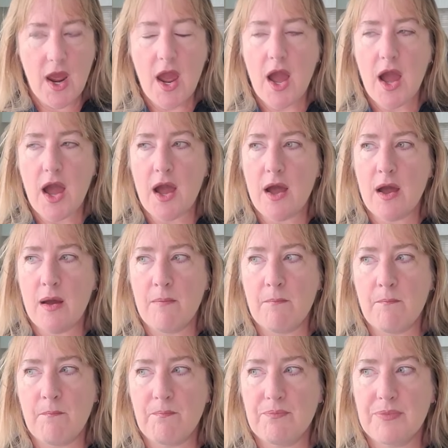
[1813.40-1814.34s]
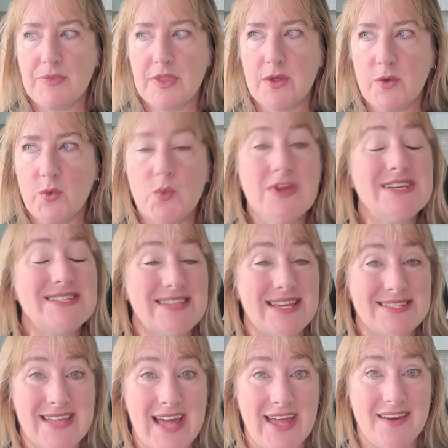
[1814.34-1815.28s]
Um,
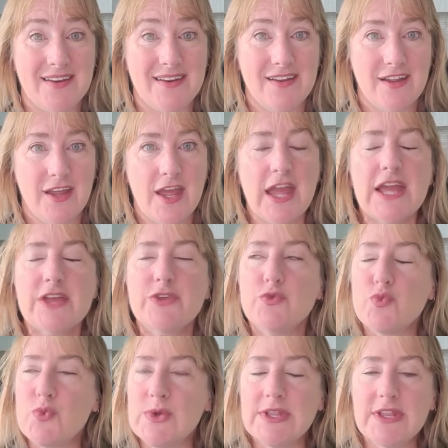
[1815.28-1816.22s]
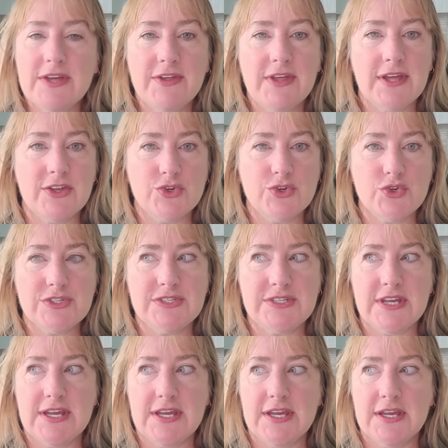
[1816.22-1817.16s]
reassess that. It's really
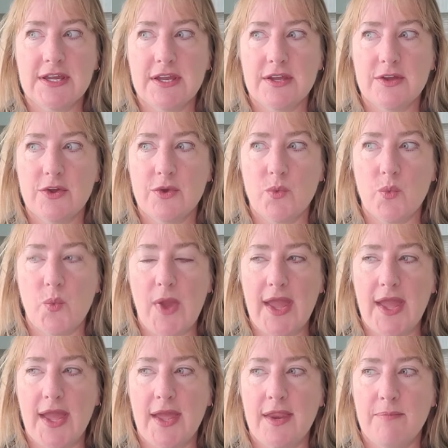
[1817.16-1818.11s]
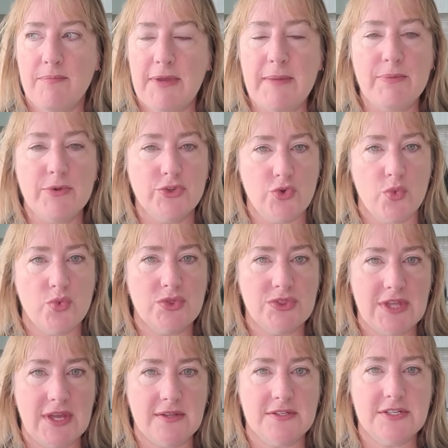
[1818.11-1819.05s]
interesting when people don't
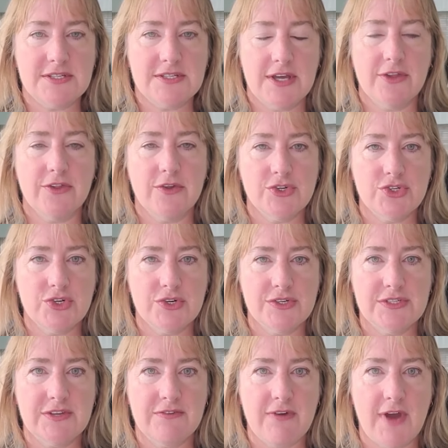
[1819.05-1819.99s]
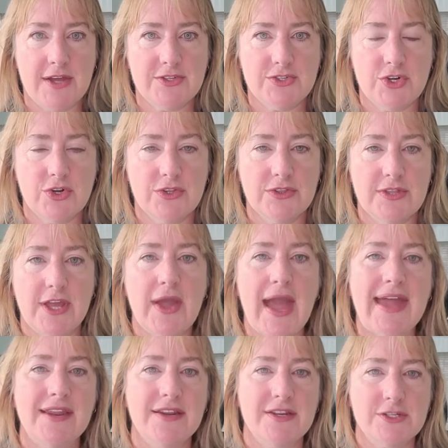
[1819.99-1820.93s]
think to tell their insurance advisor that you
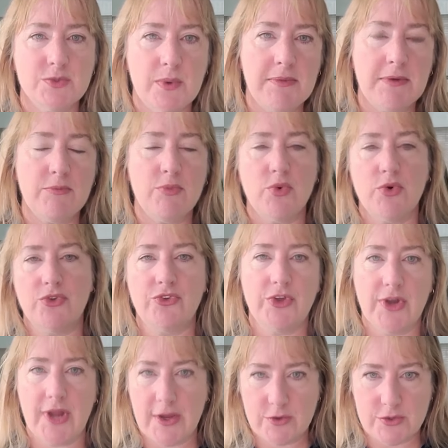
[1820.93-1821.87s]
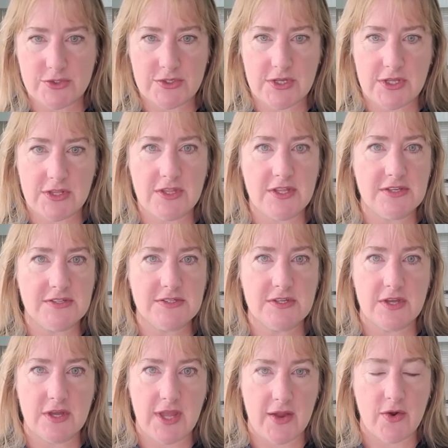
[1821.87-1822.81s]
added a swimming pool to your house in these
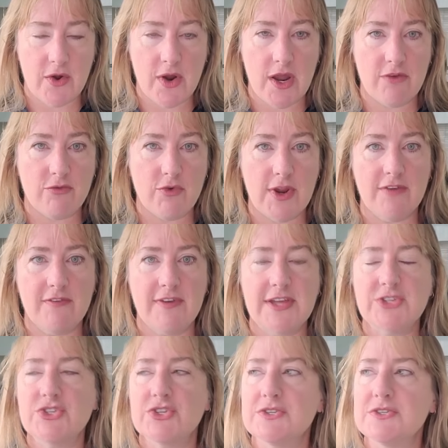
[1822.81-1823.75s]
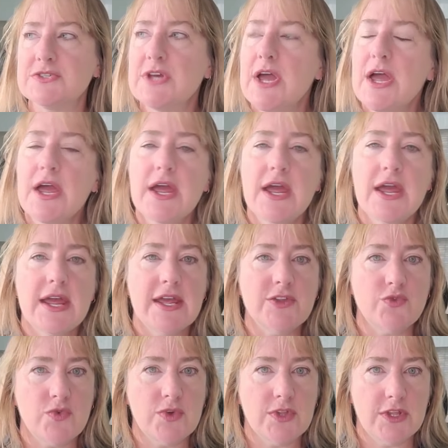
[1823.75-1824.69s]
era of renovations.
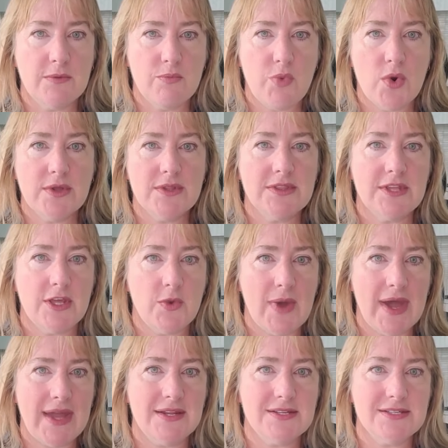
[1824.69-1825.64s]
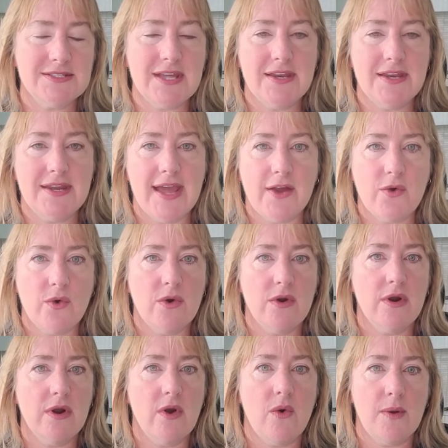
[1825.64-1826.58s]
It's really important that you added a sun deck
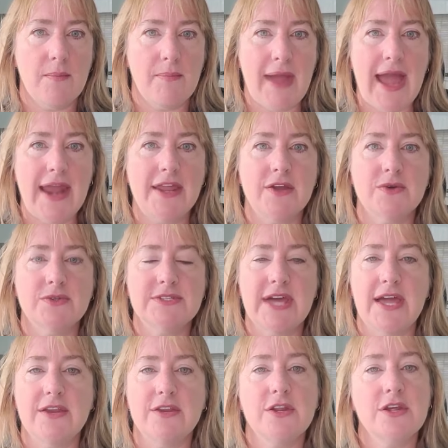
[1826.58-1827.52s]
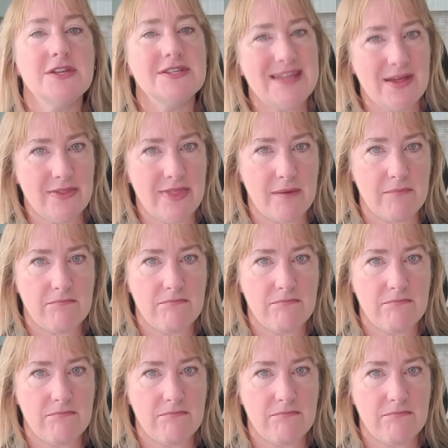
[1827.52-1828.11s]
or, or a patio set. Tell them.